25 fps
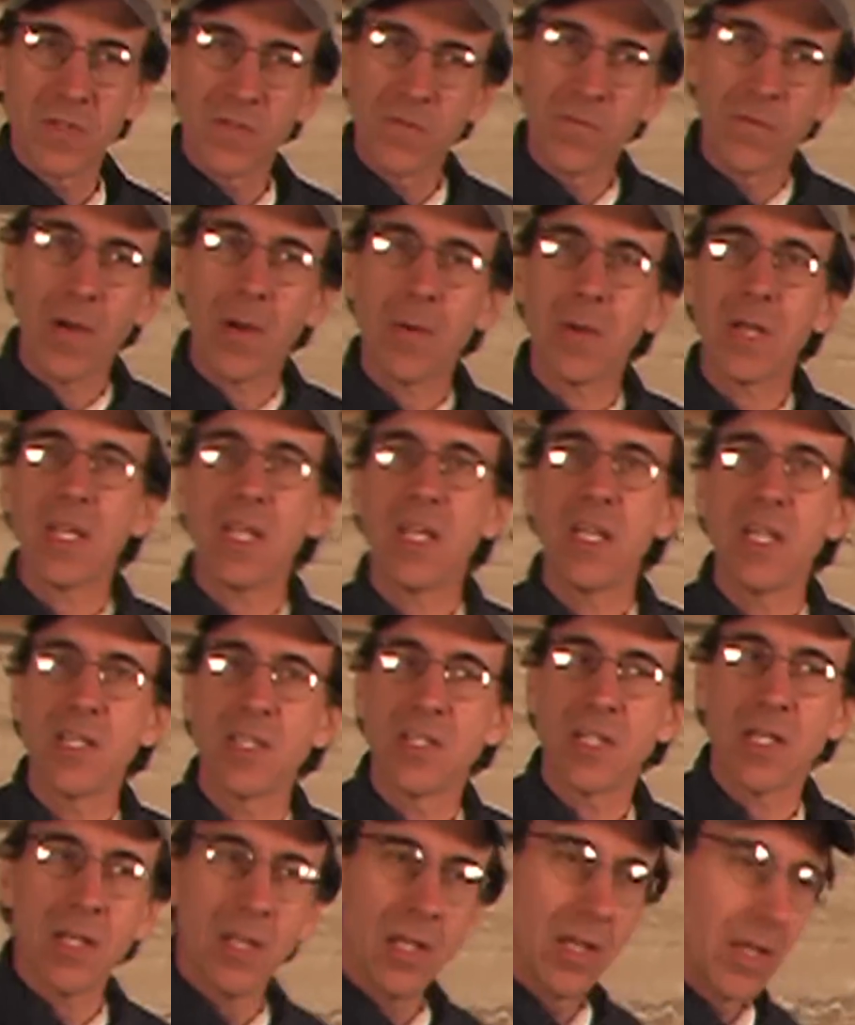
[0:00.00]
very
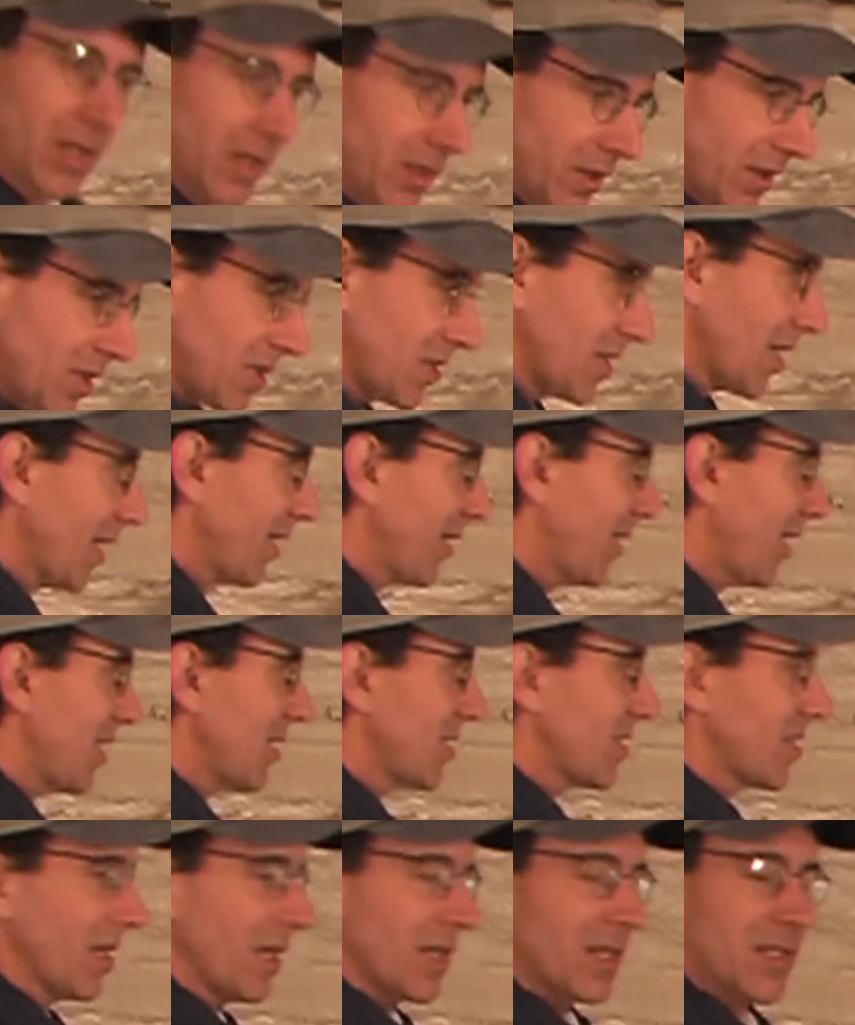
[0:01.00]
easy to set
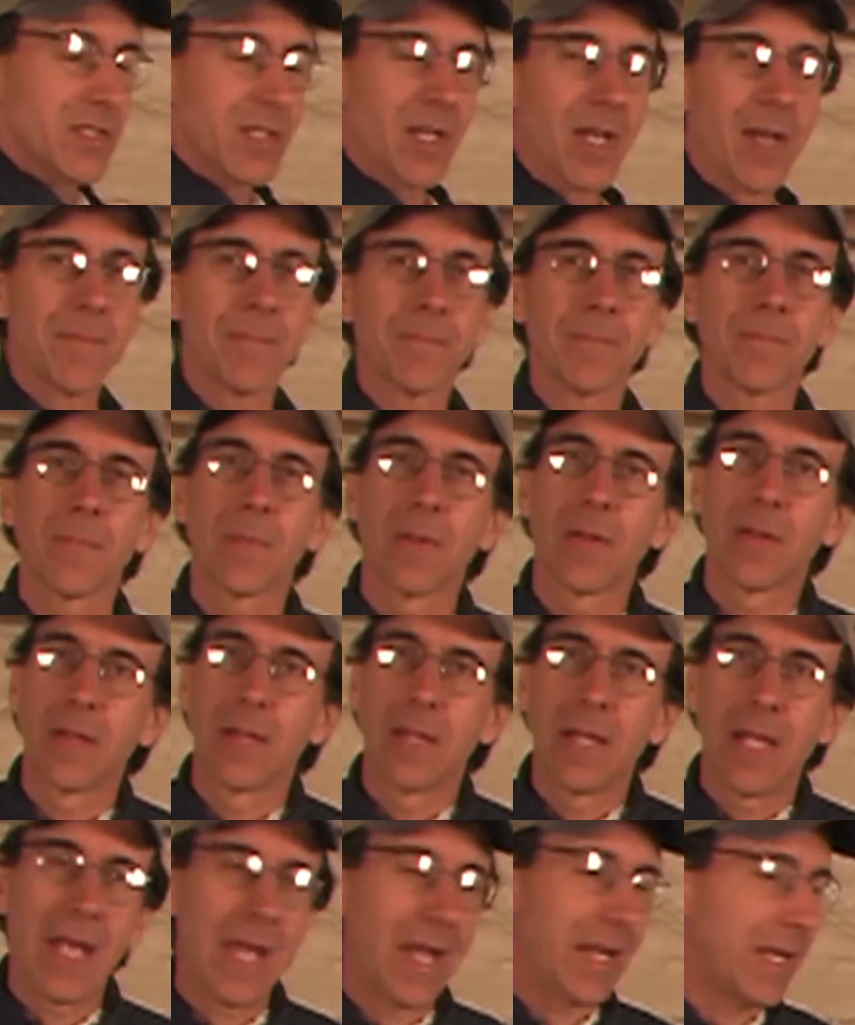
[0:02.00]
these things up
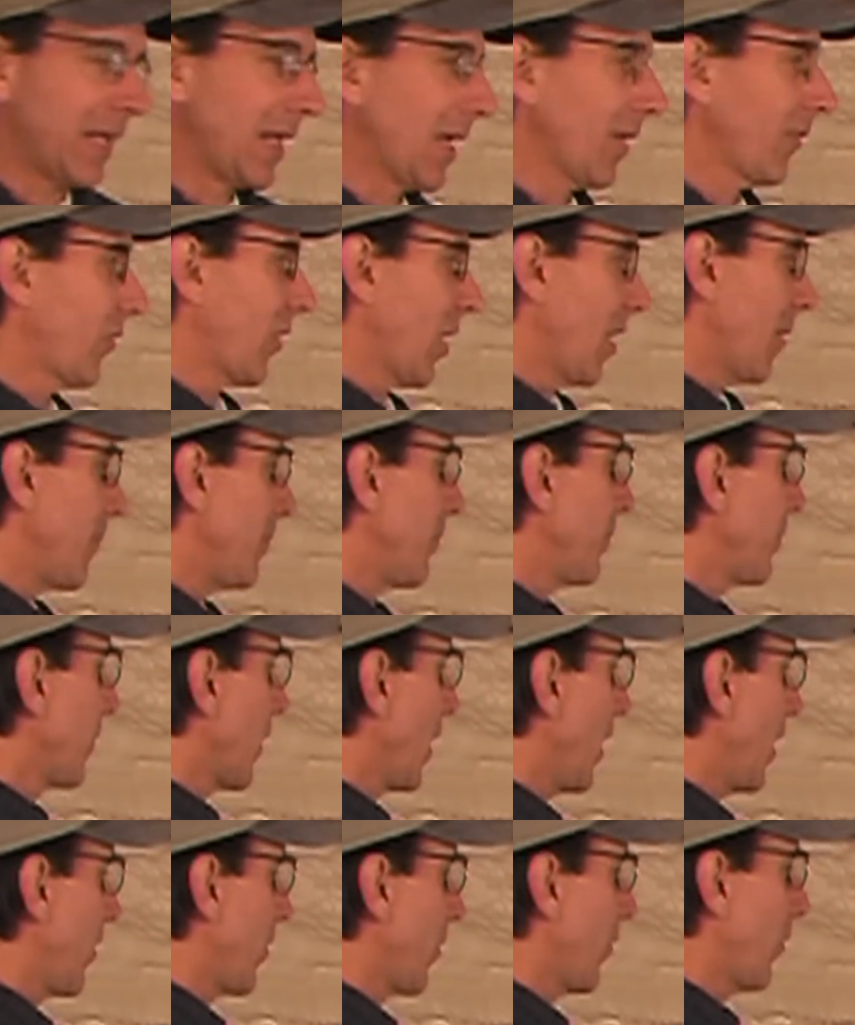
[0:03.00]
and get them
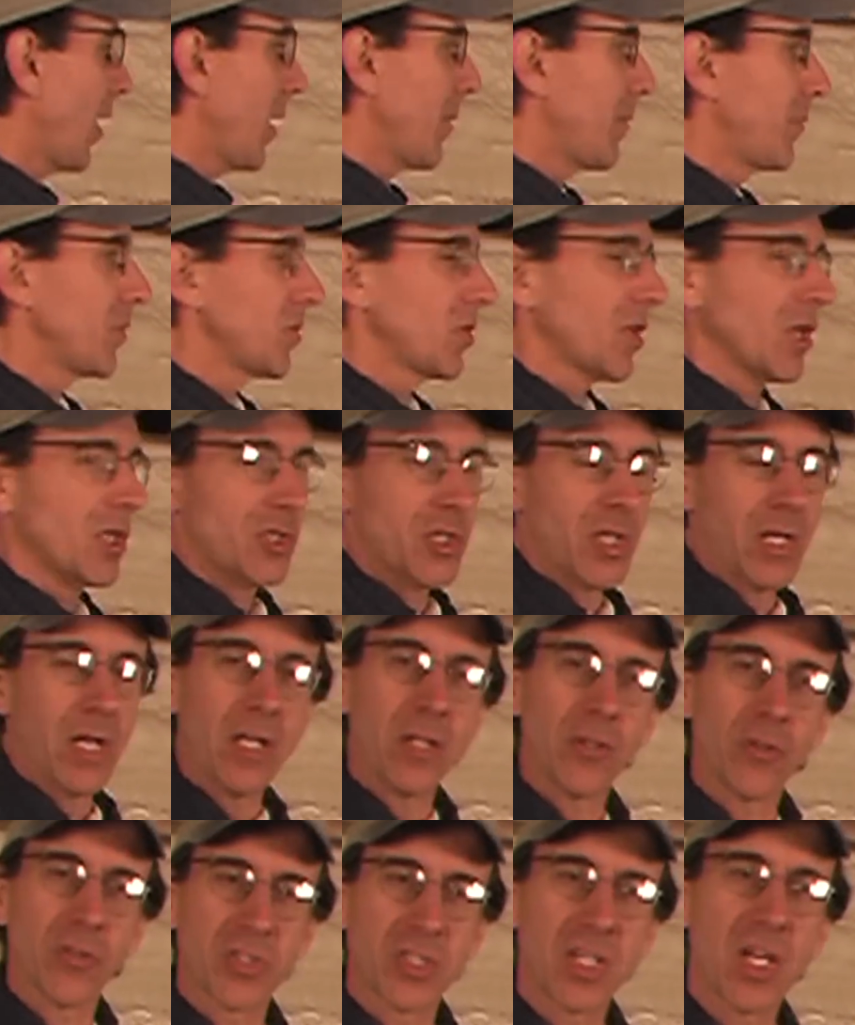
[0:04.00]
in the right position.
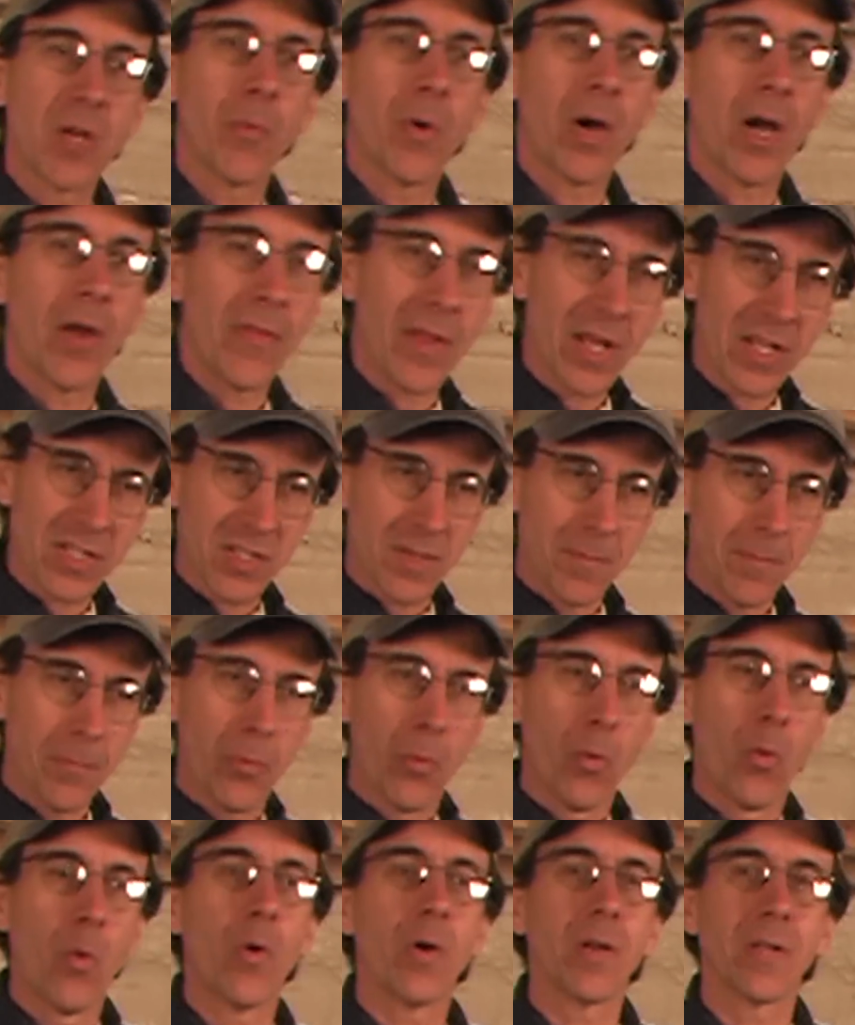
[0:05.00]
And you'll see why that's
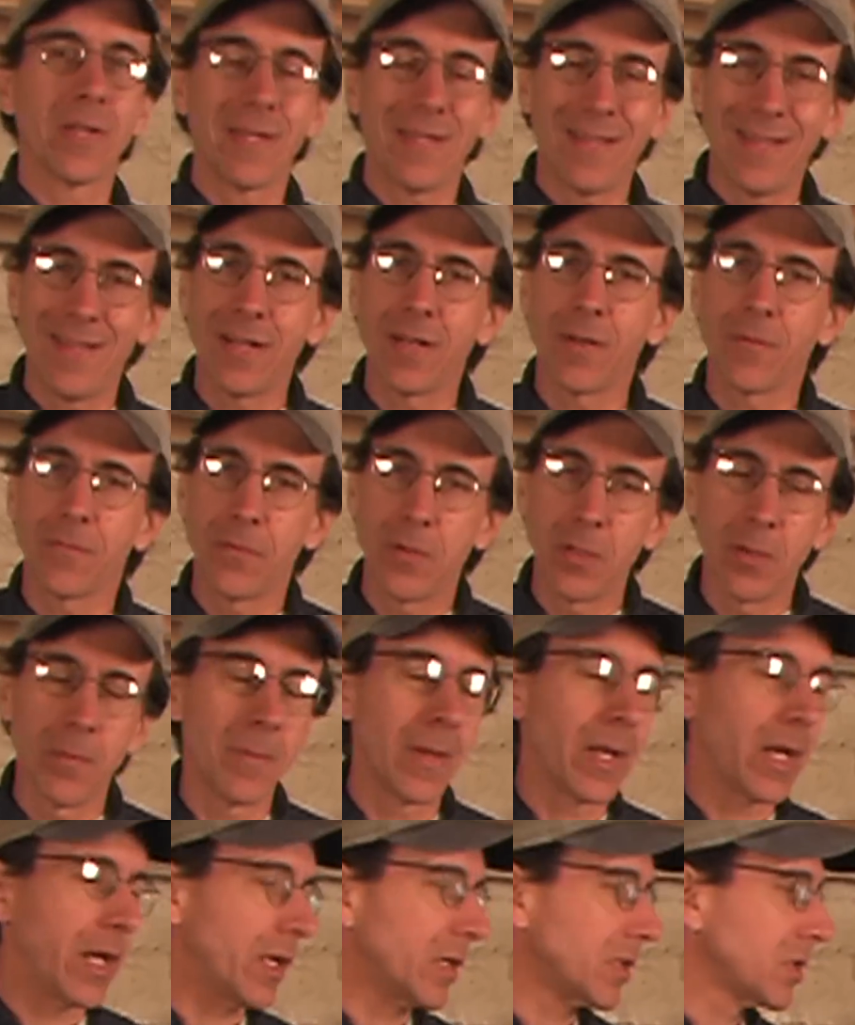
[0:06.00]
important in a few
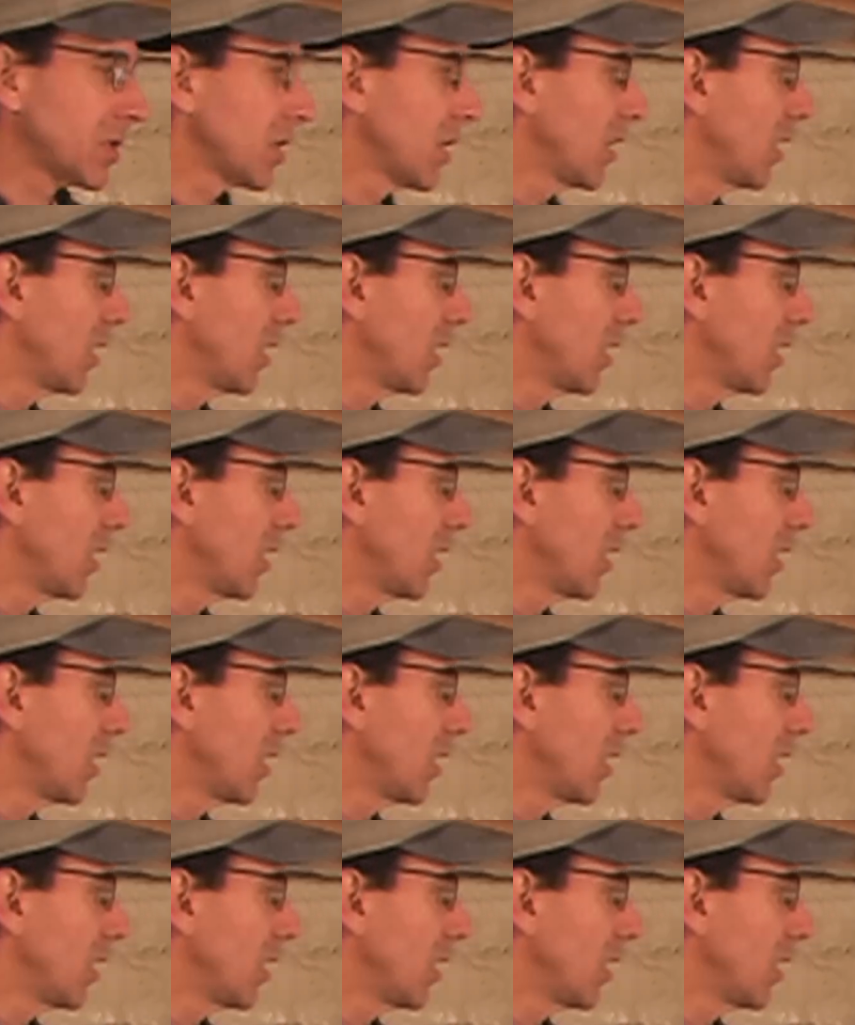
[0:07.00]
minutes.